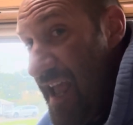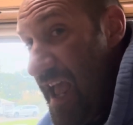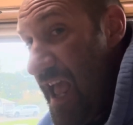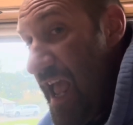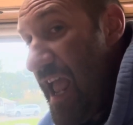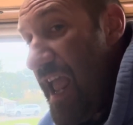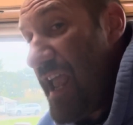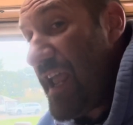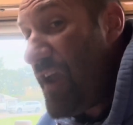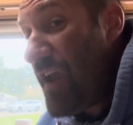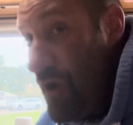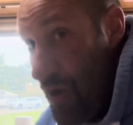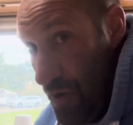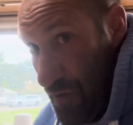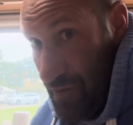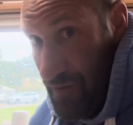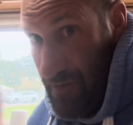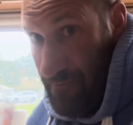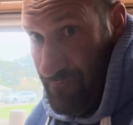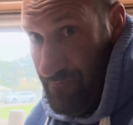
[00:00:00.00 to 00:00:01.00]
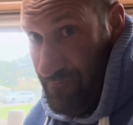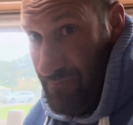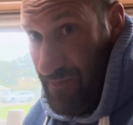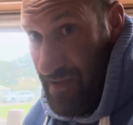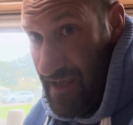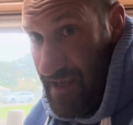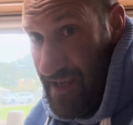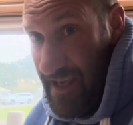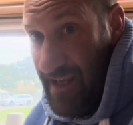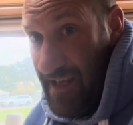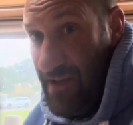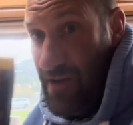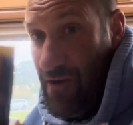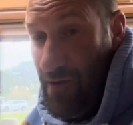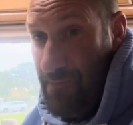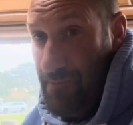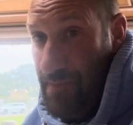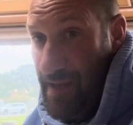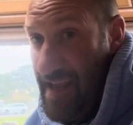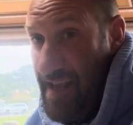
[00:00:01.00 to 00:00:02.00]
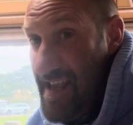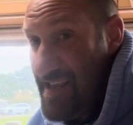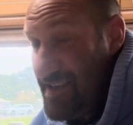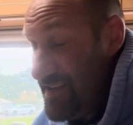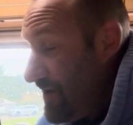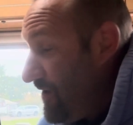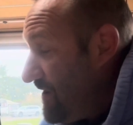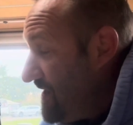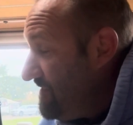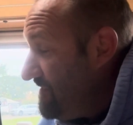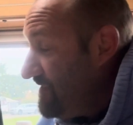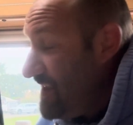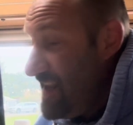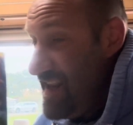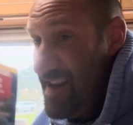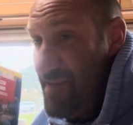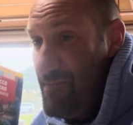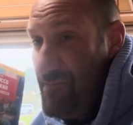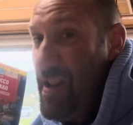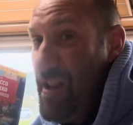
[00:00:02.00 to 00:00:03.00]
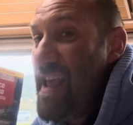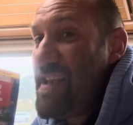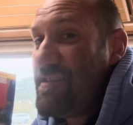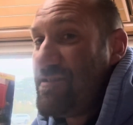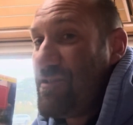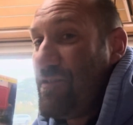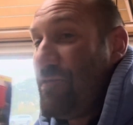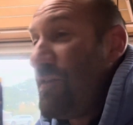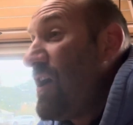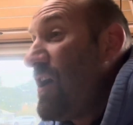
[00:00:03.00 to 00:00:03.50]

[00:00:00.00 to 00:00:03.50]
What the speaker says: It could be. It's in the list of